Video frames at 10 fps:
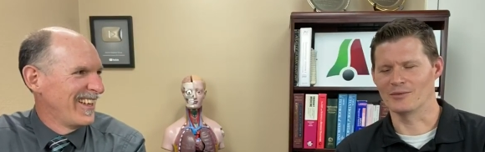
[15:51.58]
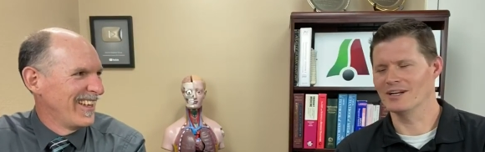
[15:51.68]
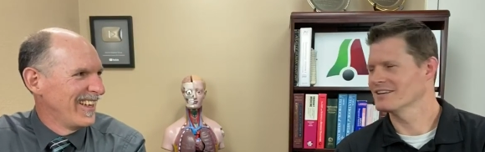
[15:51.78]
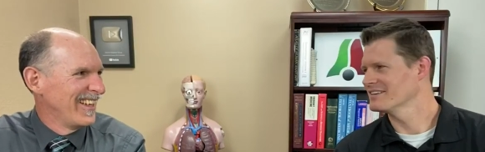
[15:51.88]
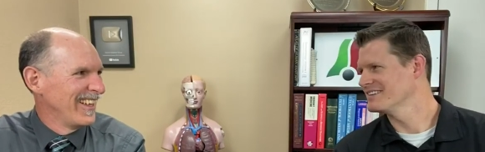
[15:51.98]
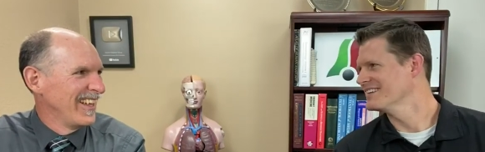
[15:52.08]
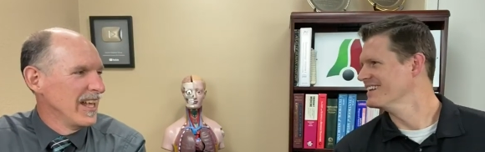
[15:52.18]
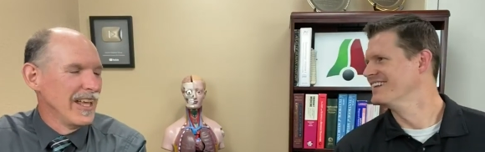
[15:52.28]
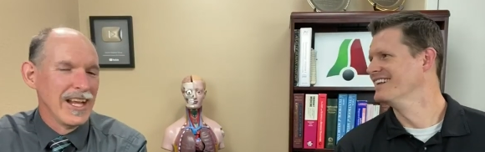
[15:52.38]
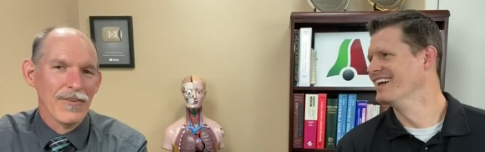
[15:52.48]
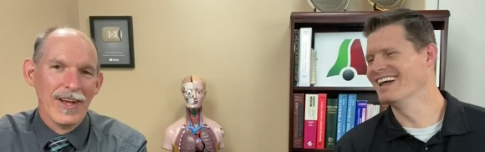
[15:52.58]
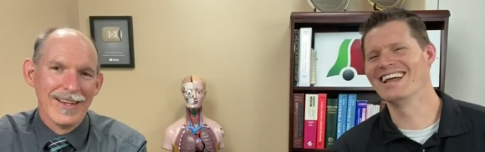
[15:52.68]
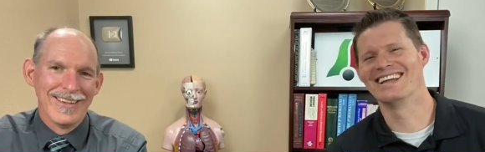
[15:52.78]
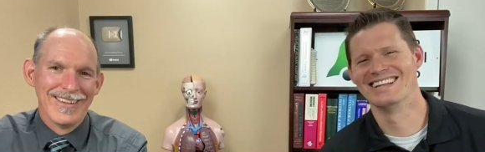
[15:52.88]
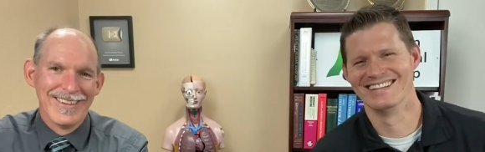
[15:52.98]
Speaker 1: wait what
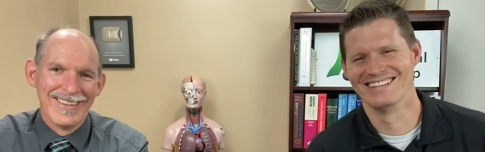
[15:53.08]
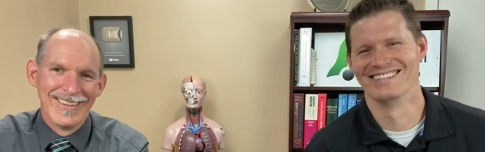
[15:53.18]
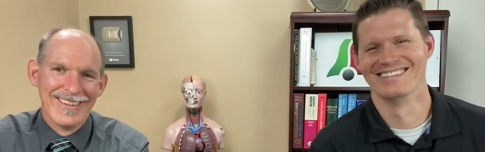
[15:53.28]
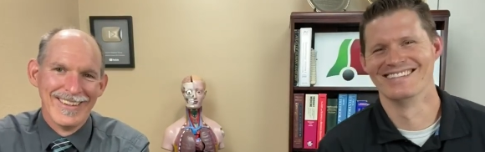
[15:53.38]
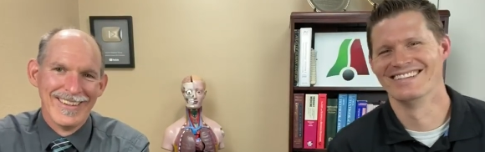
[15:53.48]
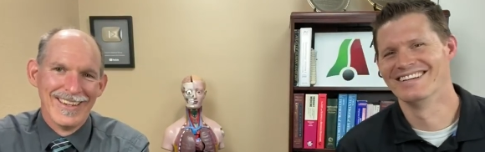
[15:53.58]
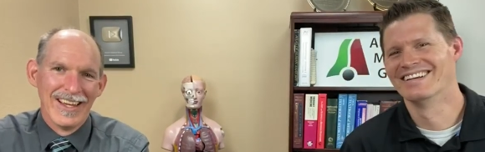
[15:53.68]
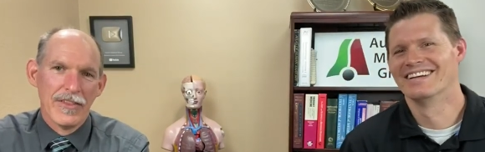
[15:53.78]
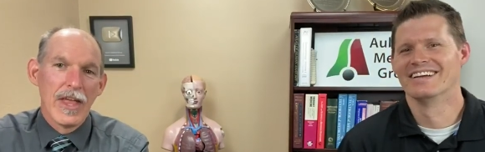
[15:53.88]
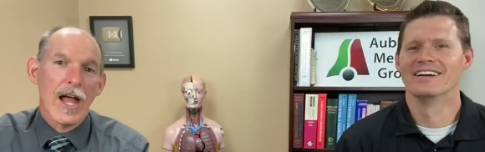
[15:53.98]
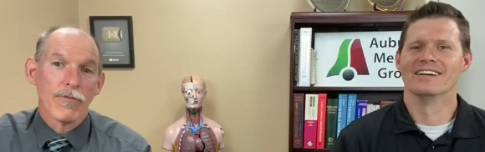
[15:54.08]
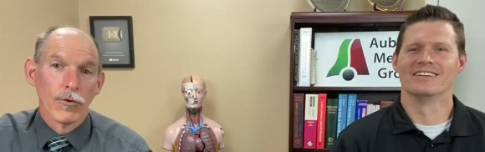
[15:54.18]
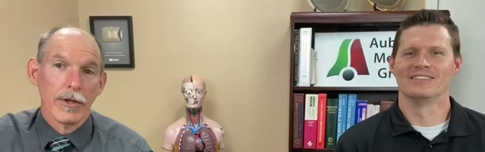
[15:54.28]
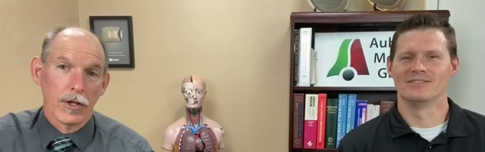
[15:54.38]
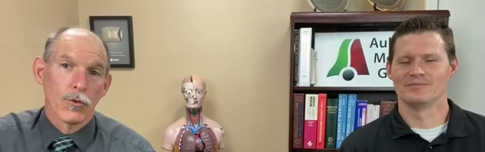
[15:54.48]
they have
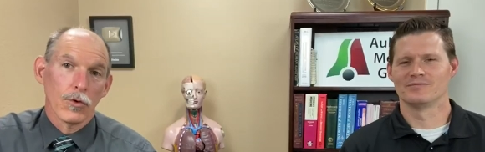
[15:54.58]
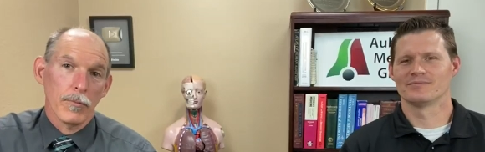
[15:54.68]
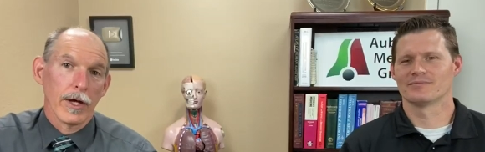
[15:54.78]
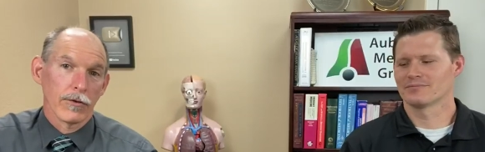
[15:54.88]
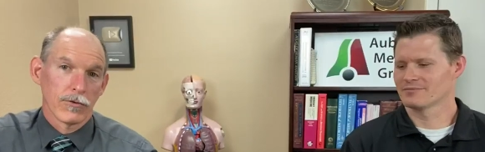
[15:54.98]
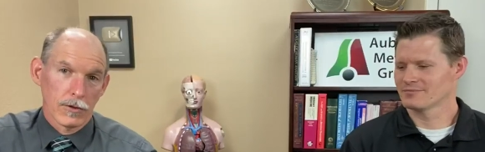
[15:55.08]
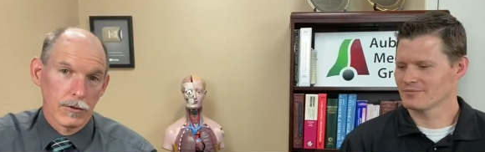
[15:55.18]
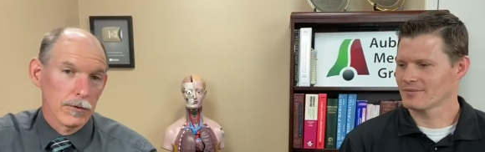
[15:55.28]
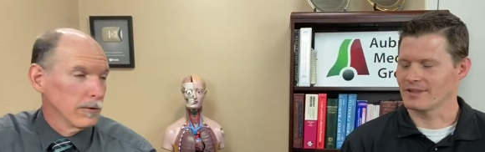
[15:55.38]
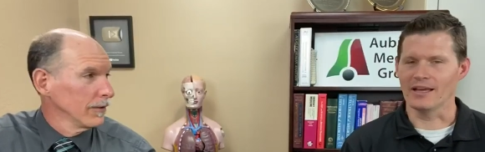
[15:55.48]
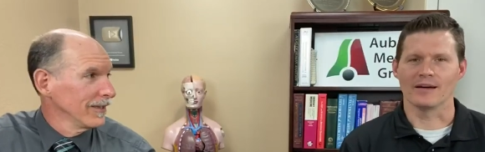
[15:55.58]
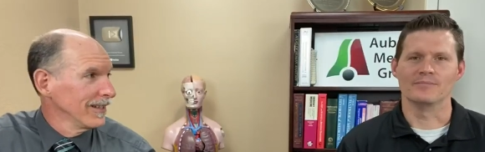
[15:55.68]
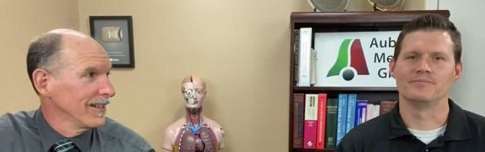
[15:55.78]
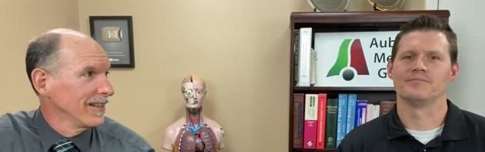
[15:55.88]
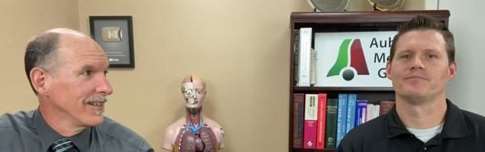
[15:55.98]
really cool mugs too yeah
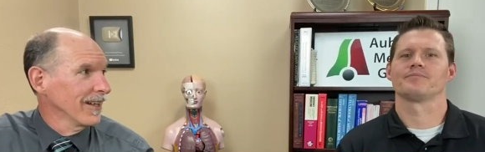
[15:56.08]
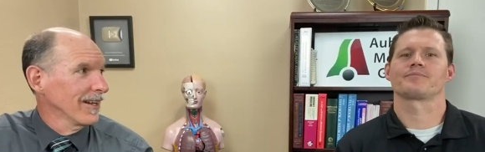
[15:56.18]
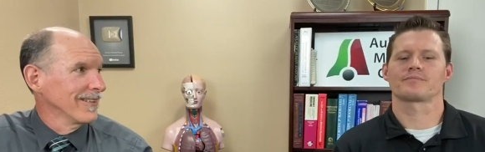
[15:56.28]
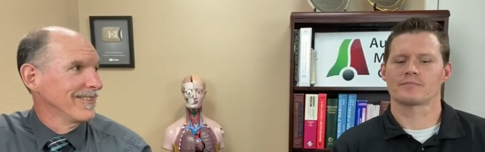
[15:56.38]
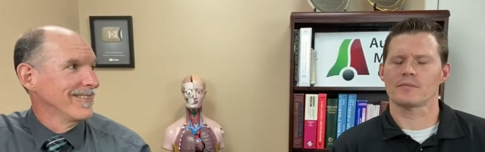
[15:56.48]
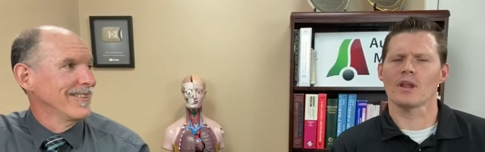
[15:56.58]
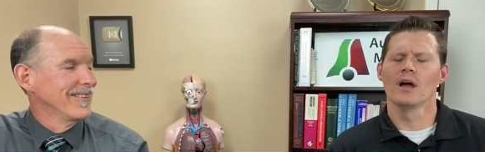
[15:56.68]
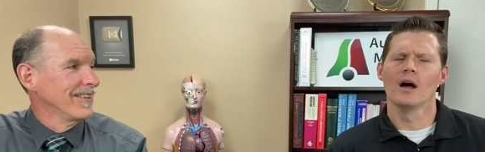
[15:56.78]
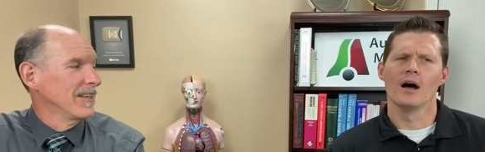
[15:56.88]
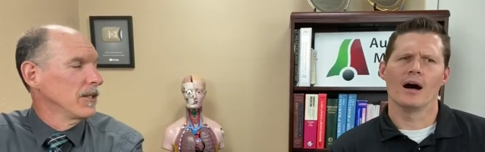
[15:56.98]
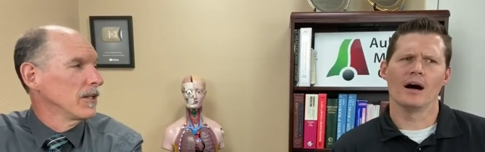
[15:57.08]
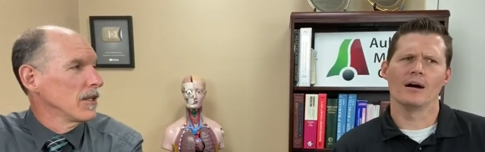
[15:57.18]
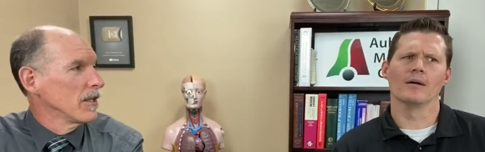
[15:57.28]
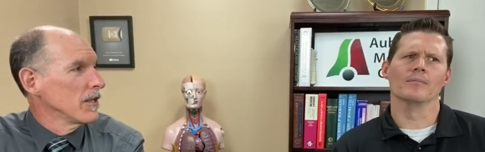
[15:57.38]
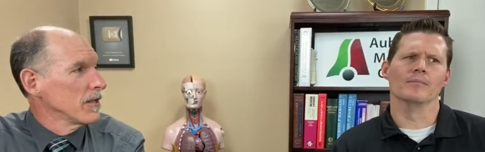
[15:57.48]
Speaker 2: yeah
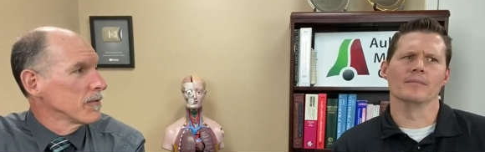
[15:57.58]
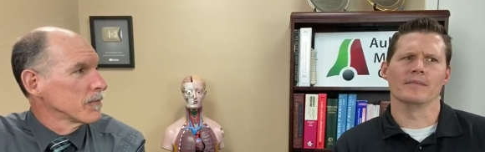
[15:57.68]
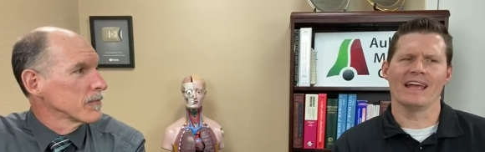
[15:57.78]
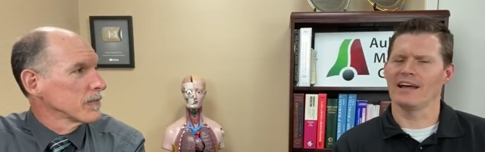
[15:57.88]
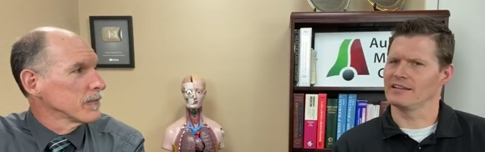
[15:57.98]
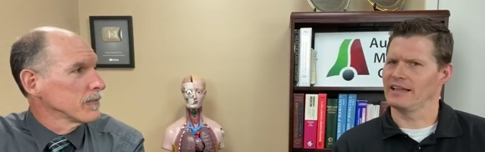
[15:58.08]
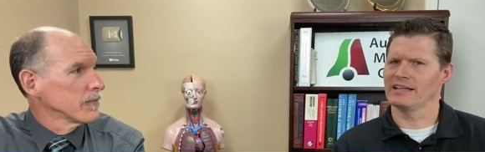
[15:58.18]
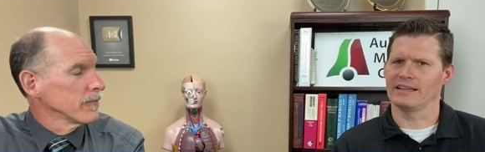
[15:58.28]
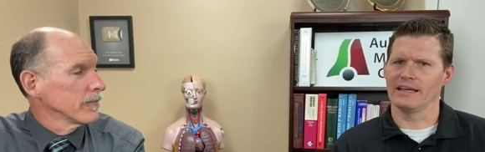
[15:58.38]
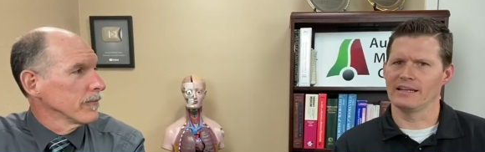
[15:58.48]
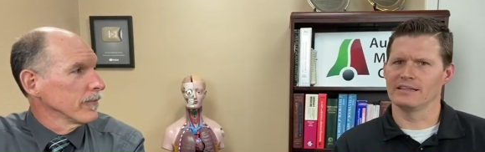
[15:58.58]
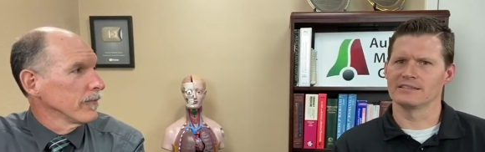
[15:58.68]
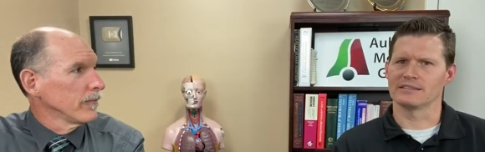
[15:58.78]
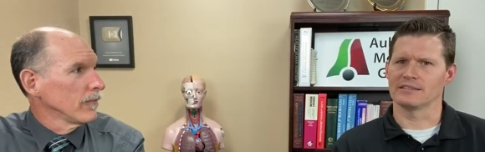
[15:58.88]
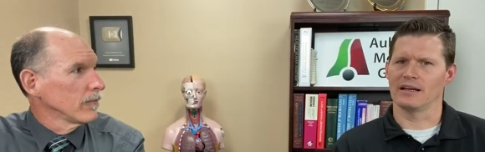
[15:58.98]
um, yeah that that
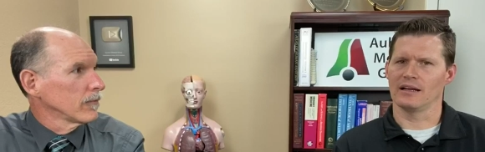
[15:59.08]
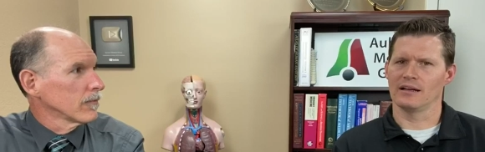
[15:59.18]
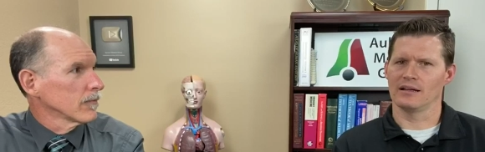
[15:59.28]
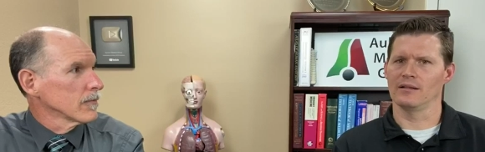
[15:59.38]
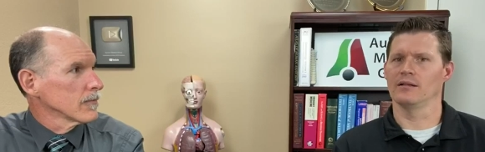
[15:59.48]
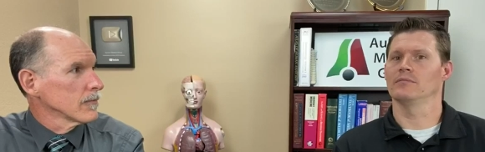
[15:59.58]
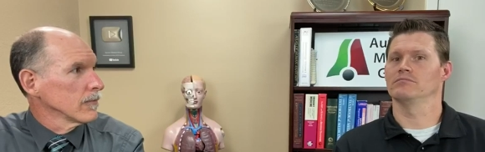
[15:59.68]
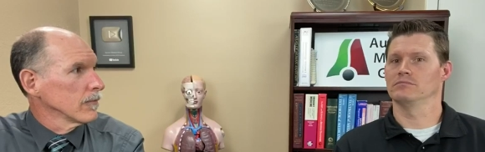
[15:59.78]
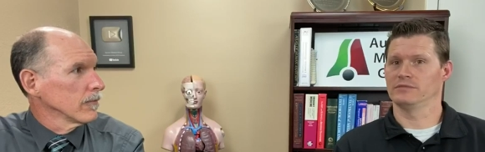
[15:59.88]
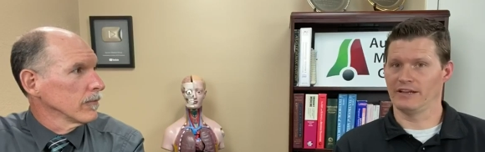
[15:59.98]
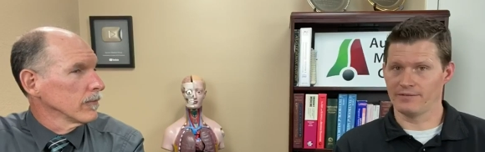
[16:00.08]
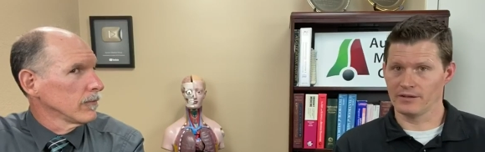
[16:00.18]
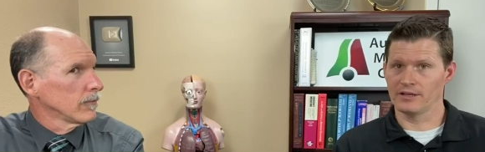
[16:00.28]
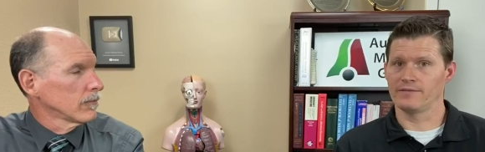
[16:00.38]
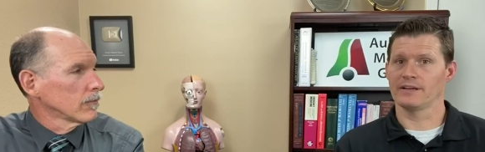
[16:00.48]
is uh,
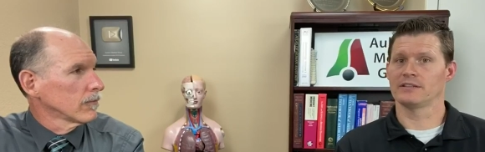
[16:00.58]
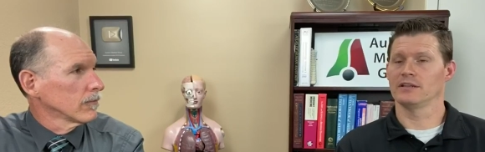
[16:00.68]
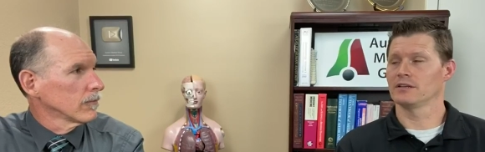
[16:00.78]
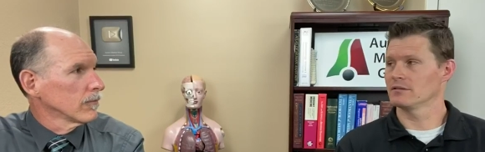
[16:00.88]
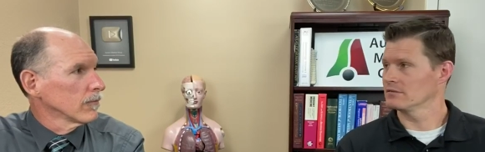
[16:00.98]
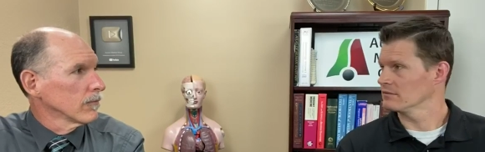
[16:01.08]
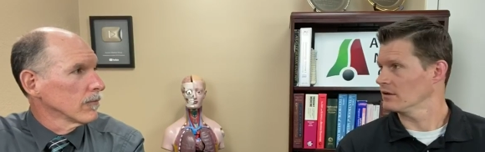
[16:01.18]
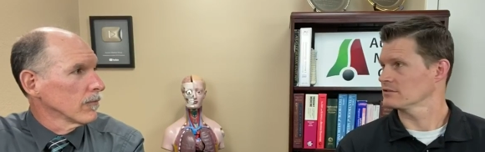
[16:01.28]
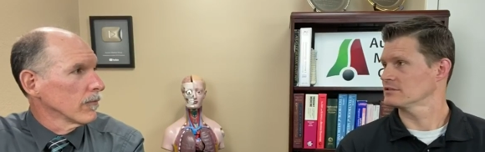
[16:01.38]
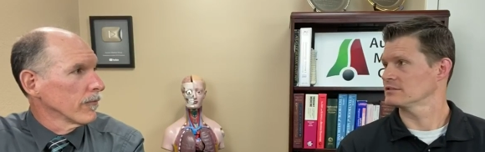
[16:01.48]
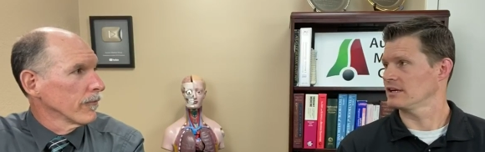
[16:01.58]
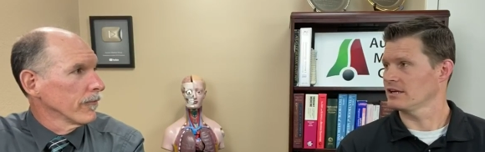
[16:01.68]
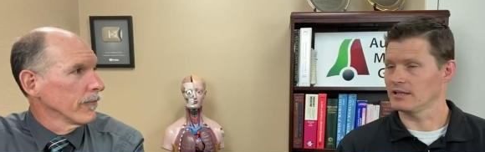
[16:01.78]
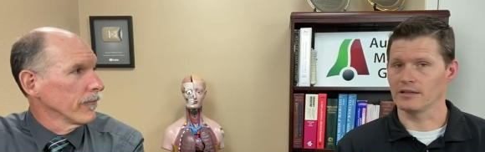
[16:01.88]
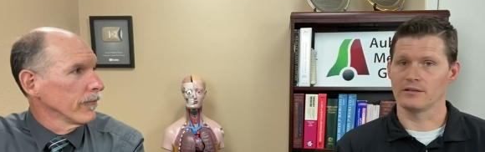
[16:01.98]
definitely affecting our
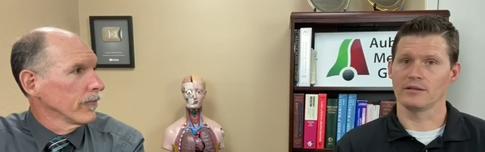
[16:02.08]
society.